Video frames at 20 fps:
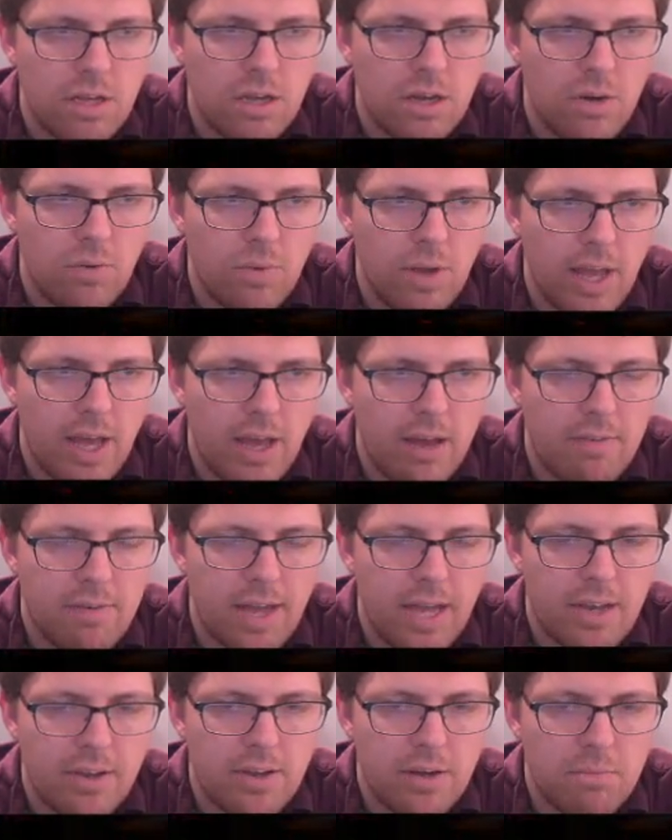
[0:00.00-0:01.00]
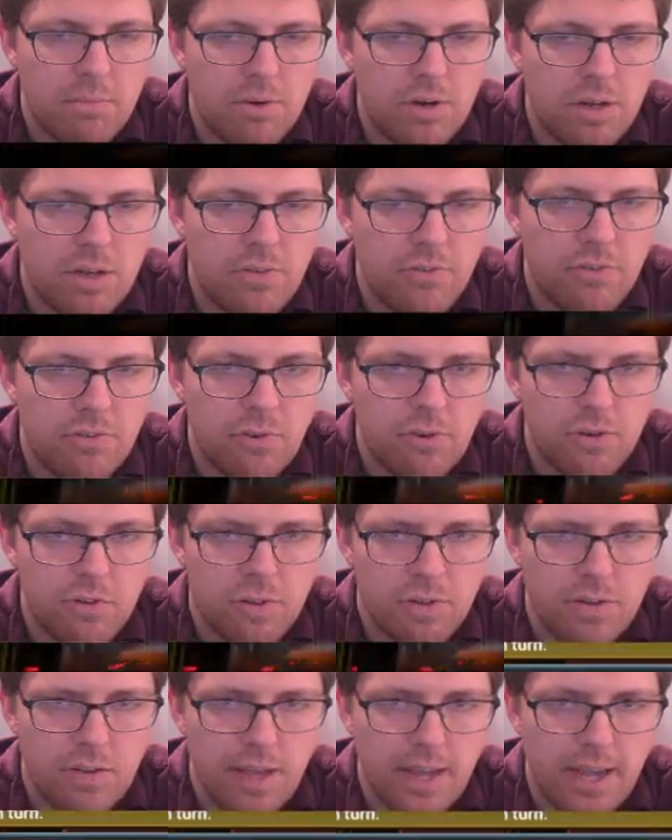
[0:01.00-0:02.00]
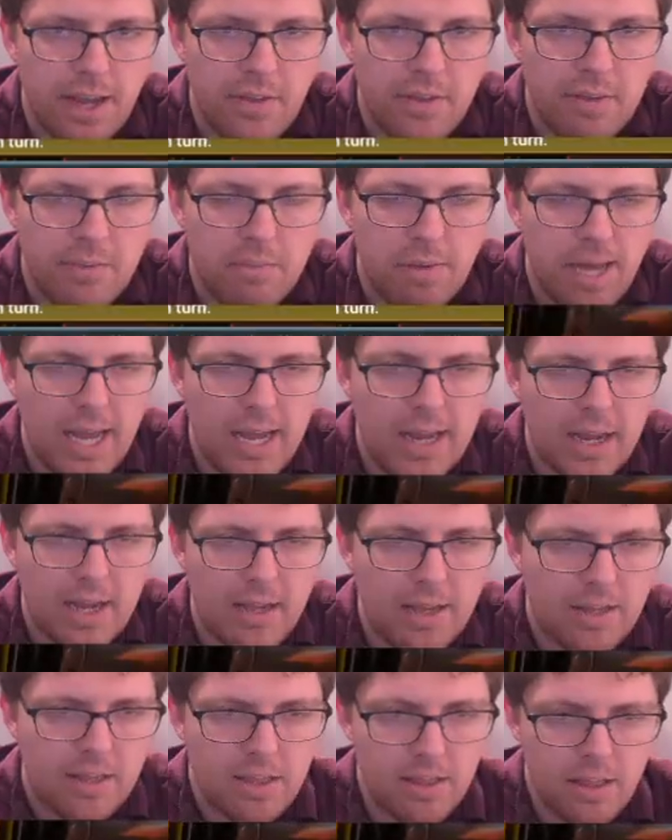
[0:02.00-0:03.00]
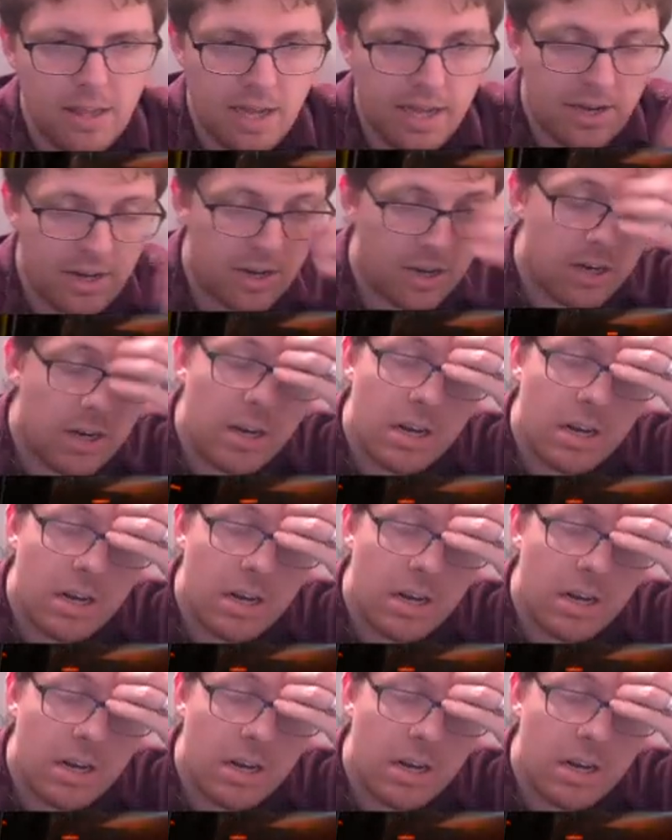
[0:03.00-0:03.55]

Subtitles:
We have Antumbra Assault to take out the back liner.